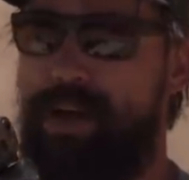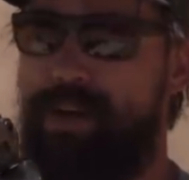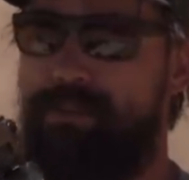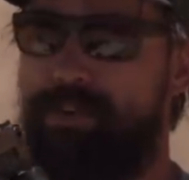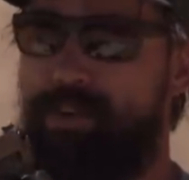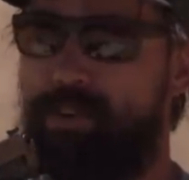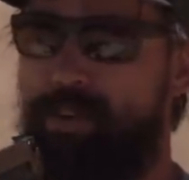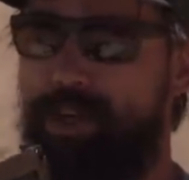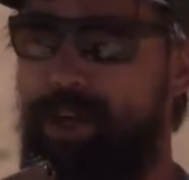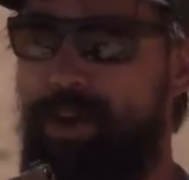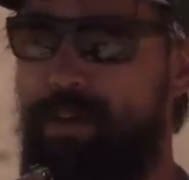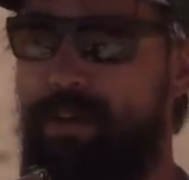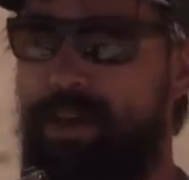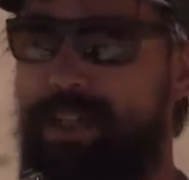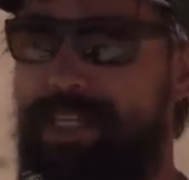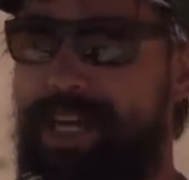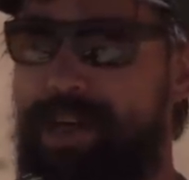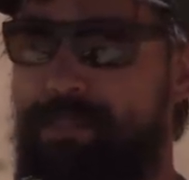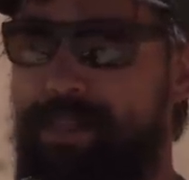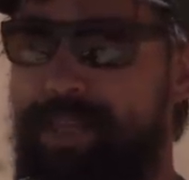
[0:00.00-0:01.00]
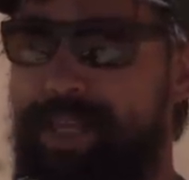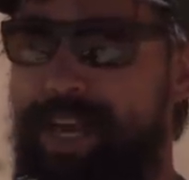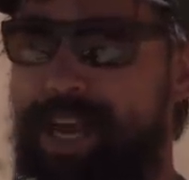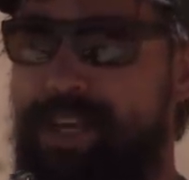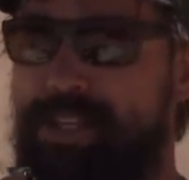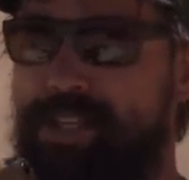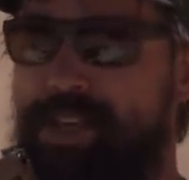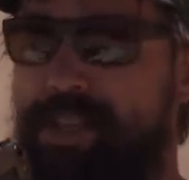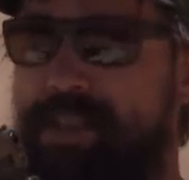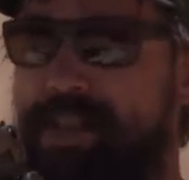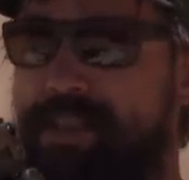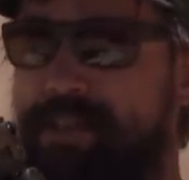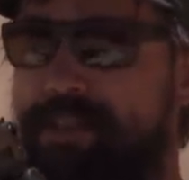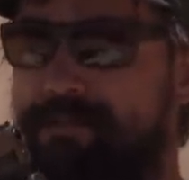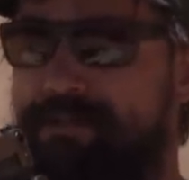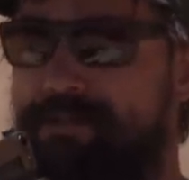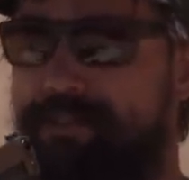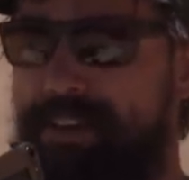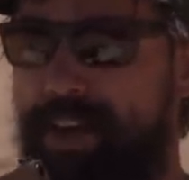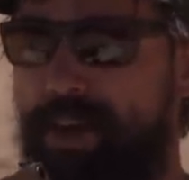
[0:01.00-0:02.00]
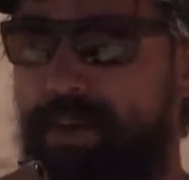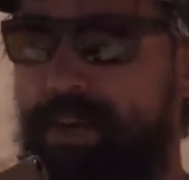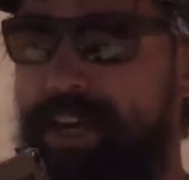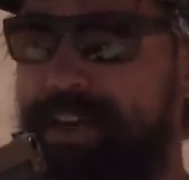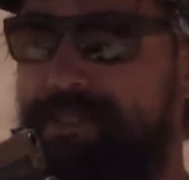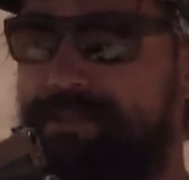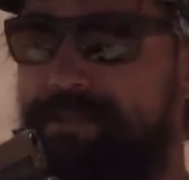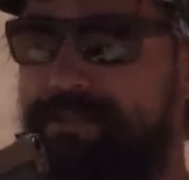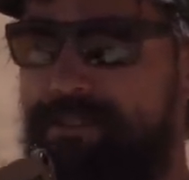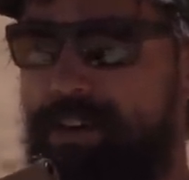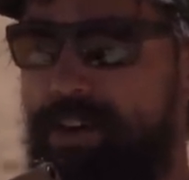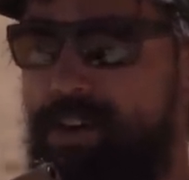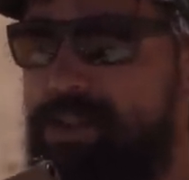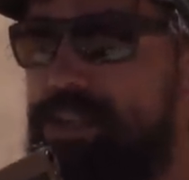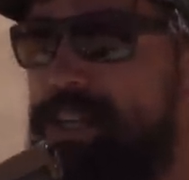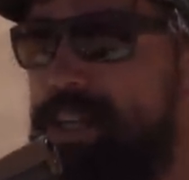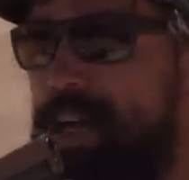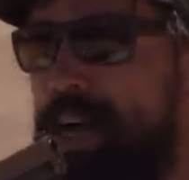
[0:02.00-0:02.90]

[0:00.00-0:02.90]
for real world application, the very first